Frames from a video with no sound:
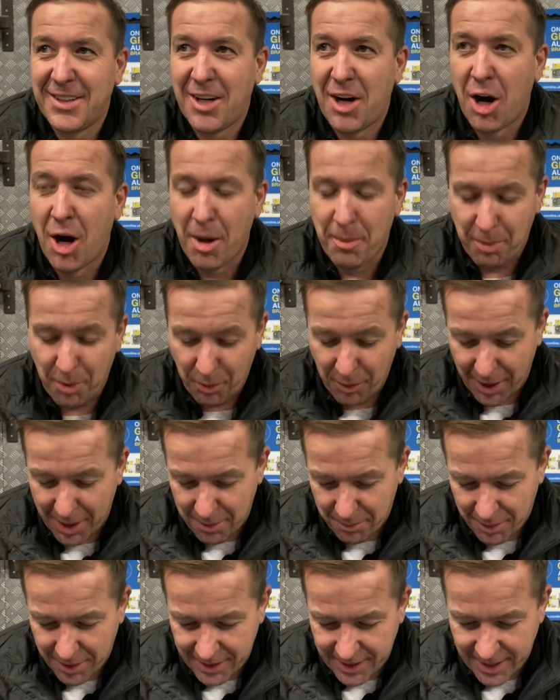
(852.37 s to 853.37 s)
I bought
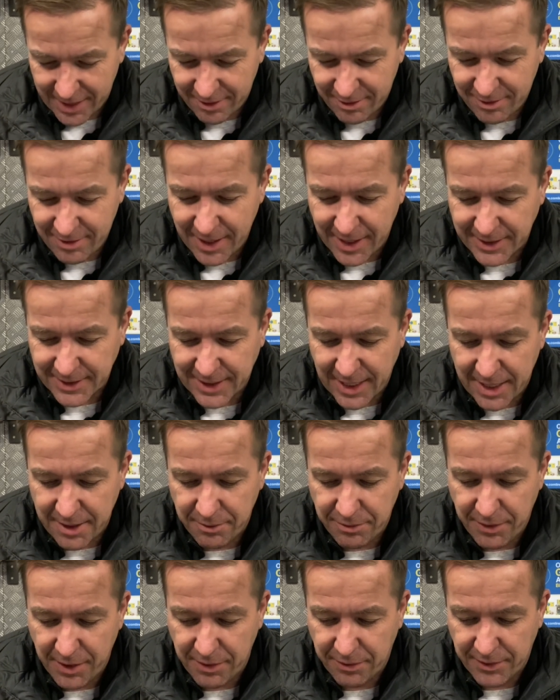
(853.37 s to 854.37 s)
that one then.
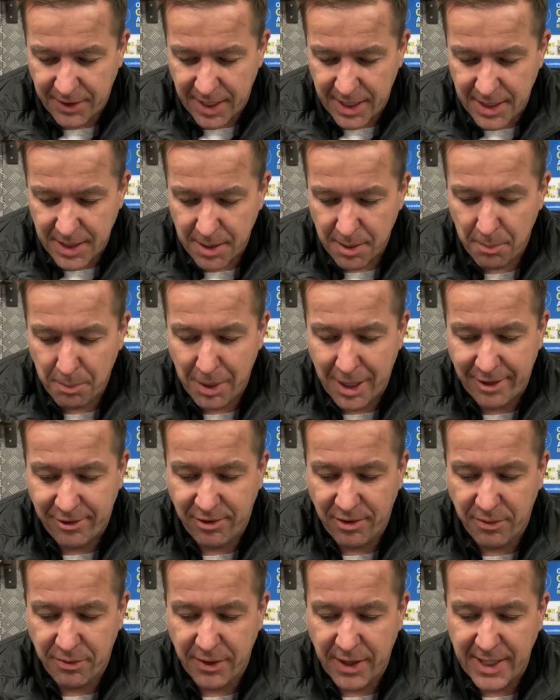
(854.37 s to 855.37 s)
$1,650 plus
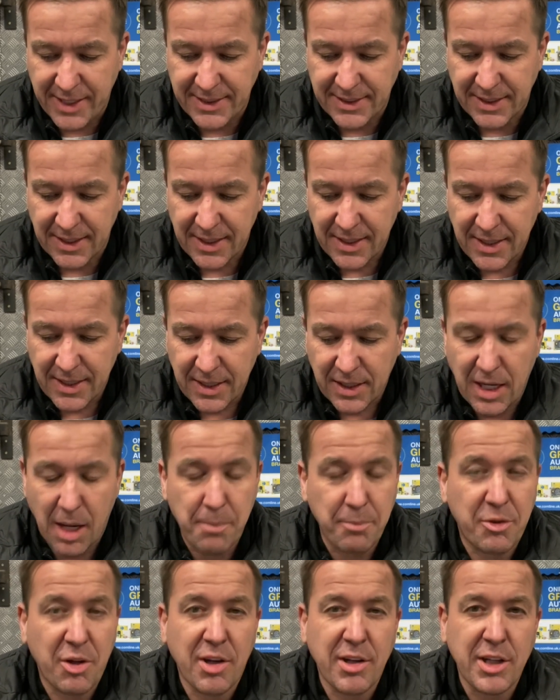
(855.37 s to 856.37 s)
the fees, come
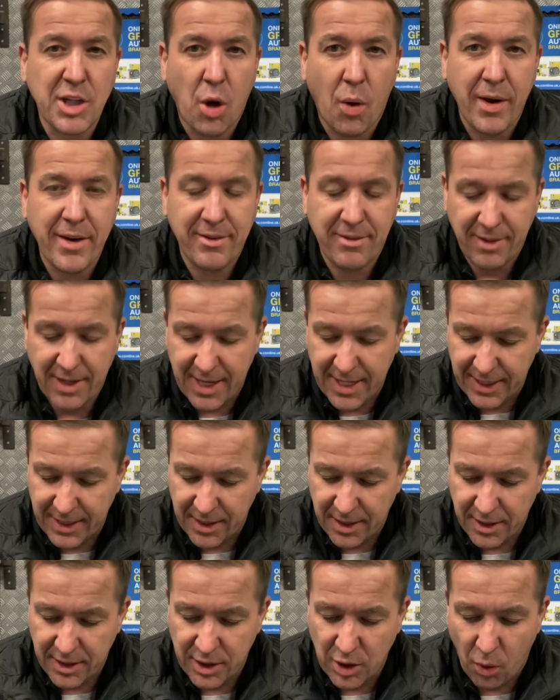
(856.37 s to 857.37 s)
to
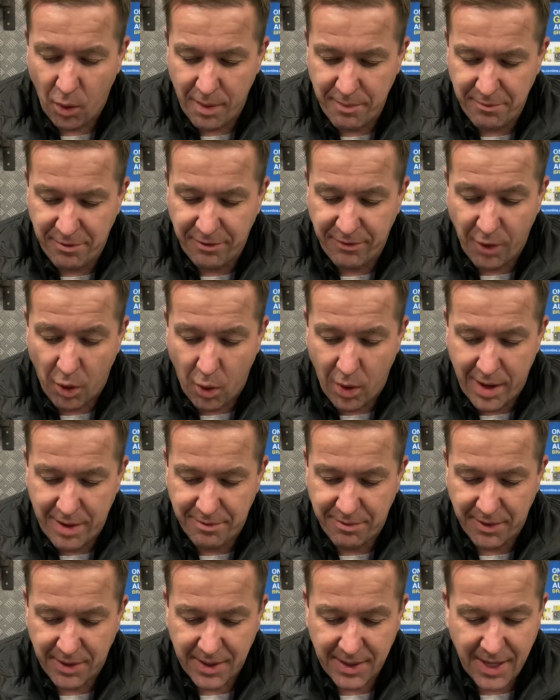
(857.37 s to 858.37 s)
$1,995
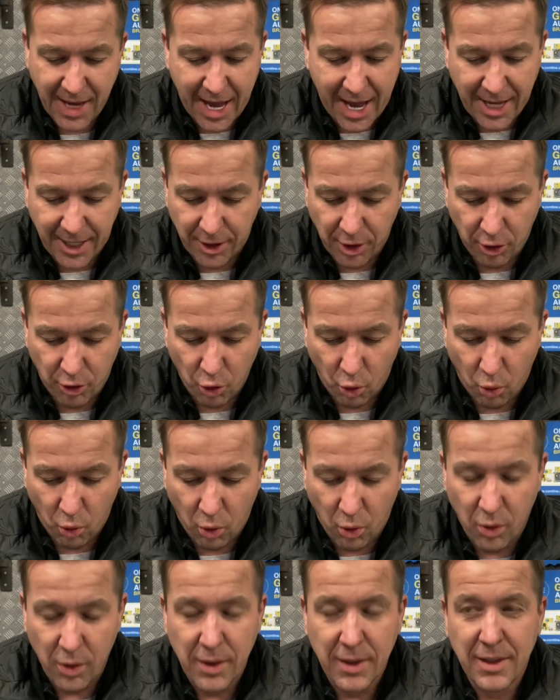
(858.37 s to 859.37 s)
out the
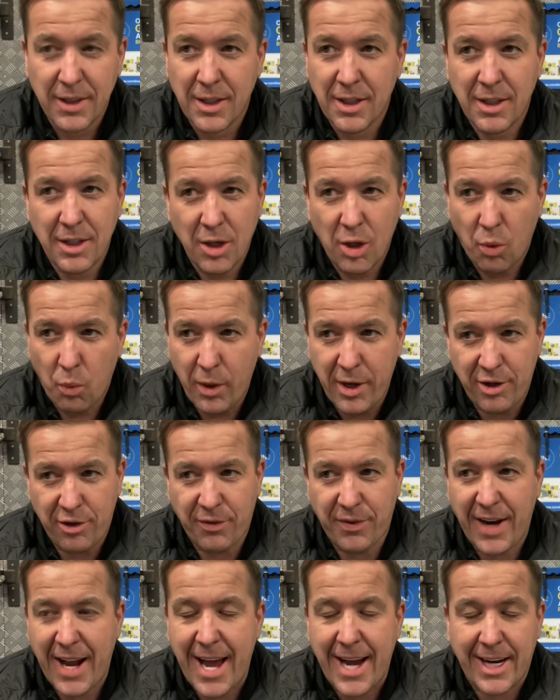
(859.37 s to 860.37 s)
door, which
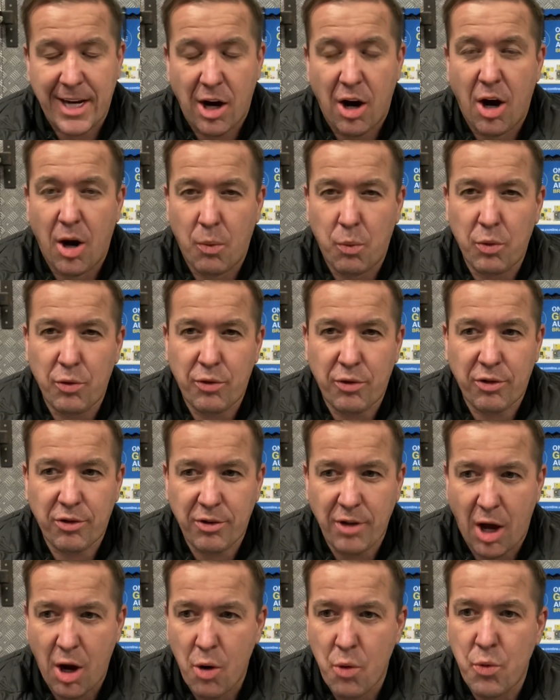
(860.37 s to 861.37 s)
for that car was
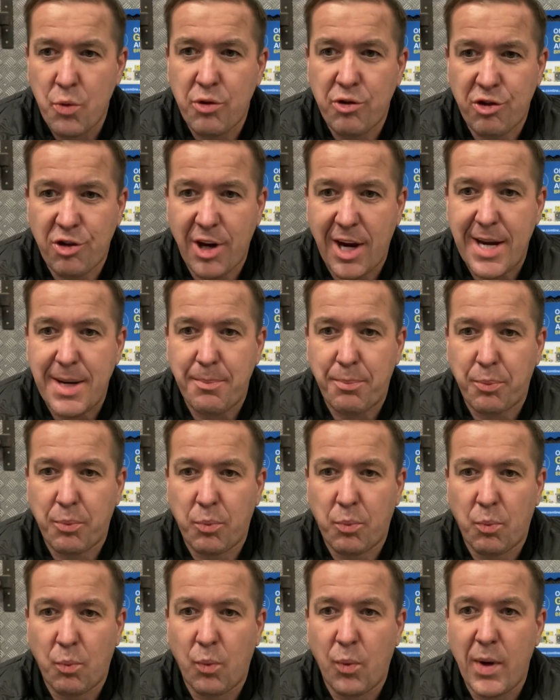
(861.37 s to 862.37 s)
so cheap.
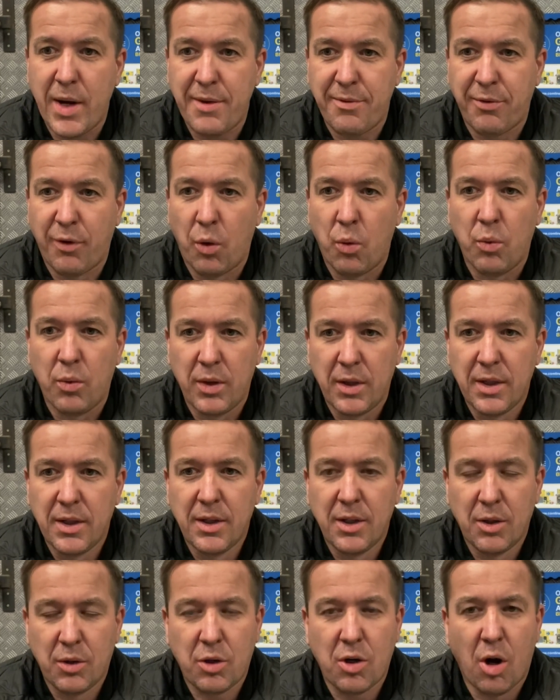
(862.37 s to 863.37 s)
We thought,
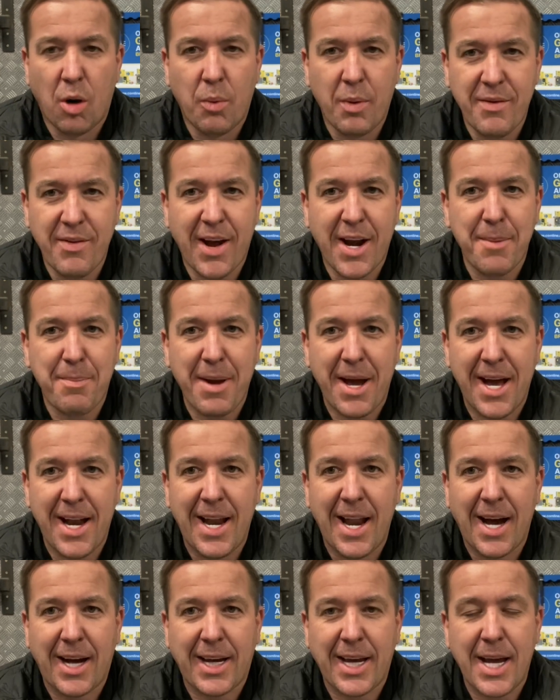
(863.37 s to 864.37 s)
God, we've had a bit of
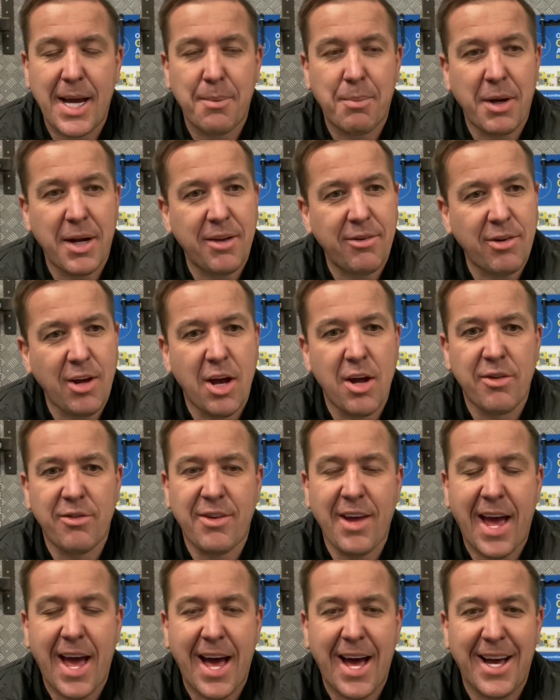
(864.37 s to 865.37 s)
luck here, but it turns
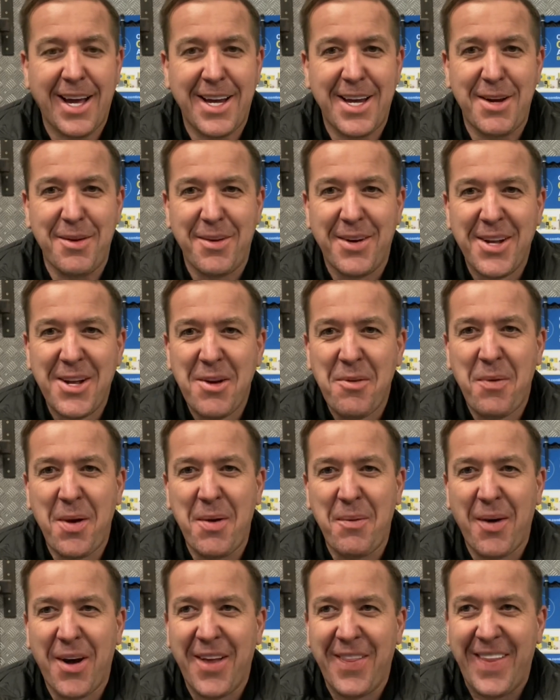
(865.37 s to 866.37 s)
out we
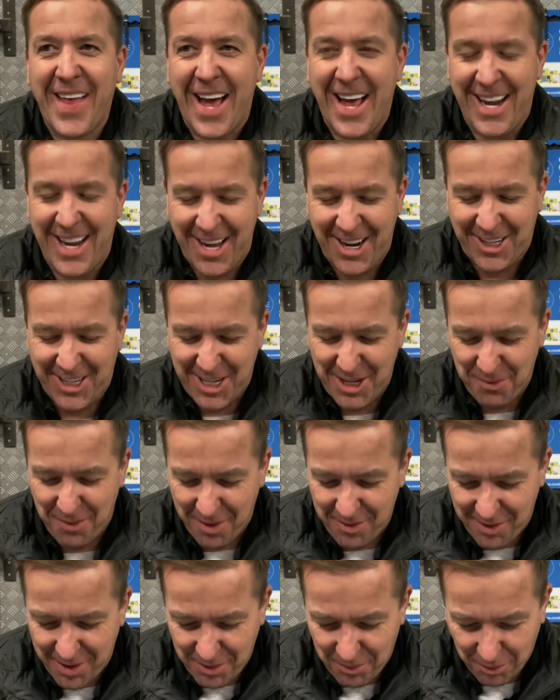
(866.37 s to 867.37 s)
weren't that lucky
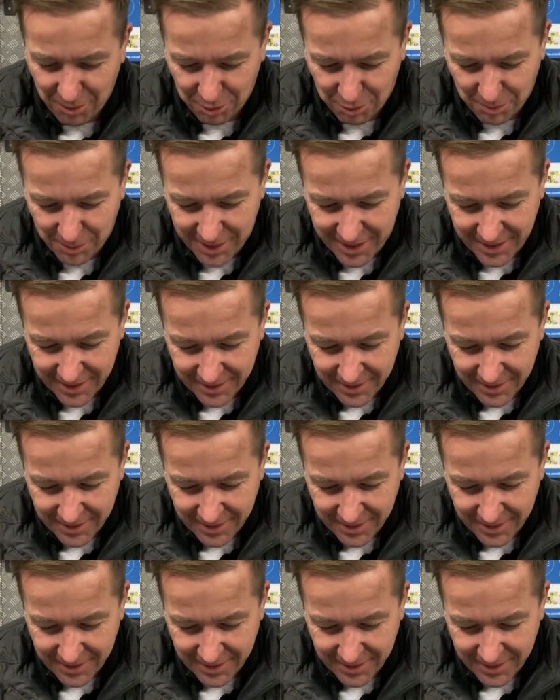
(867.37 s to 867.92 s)
with it, was we?